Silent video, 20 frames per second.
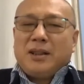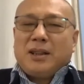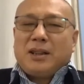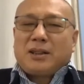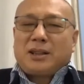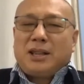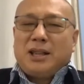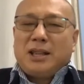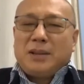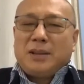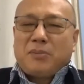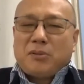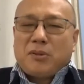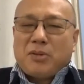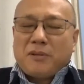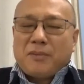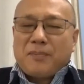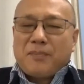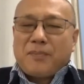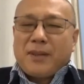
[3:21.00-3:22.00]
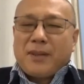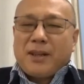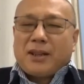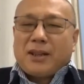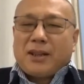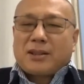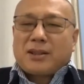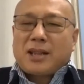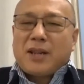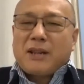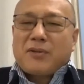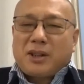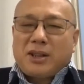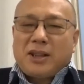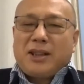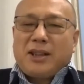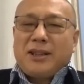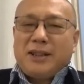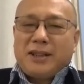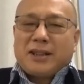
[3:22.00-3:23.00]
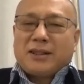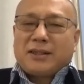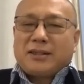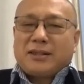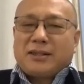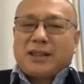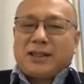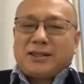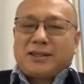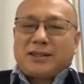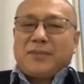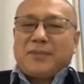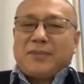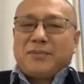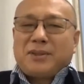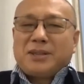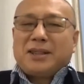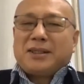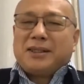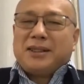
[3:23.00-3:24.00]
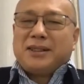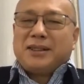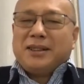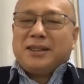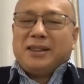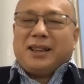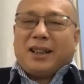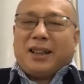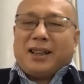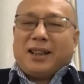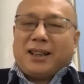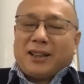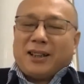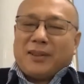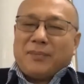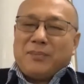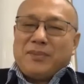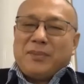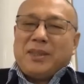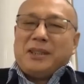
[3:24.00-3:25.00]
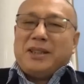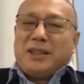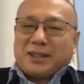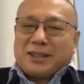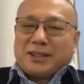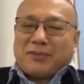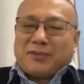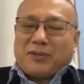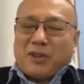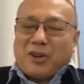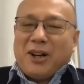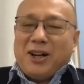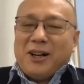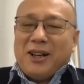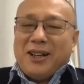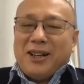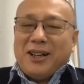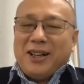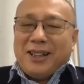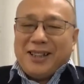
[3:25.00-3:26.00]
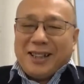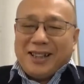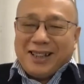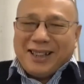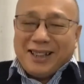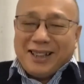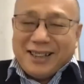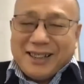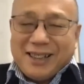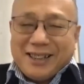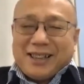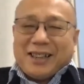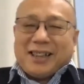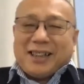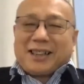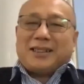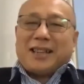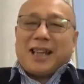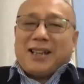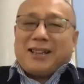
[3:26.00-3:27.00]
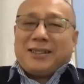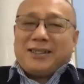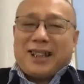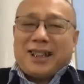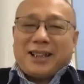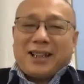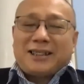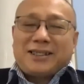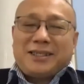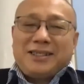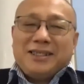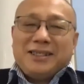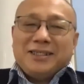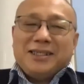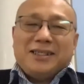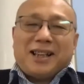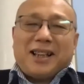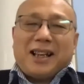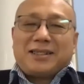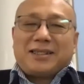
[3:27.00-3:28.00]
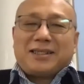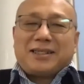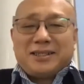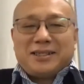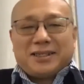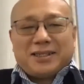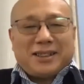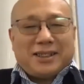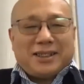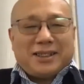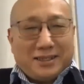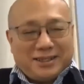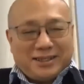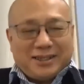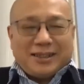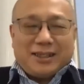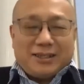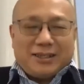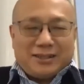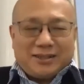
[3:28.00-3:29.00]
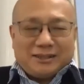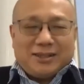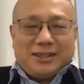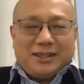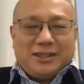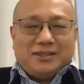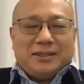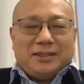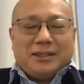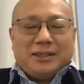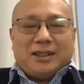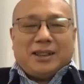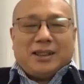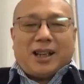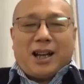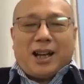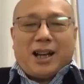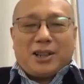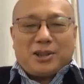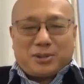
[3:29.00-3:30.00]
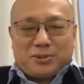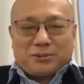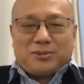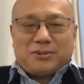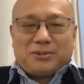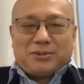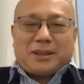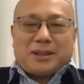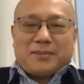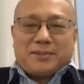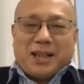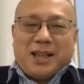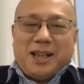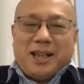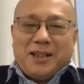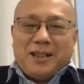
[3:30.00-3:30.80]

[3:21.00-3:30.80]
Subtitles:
keep self-cleaning, that's something meaningful. And then I think I should do something.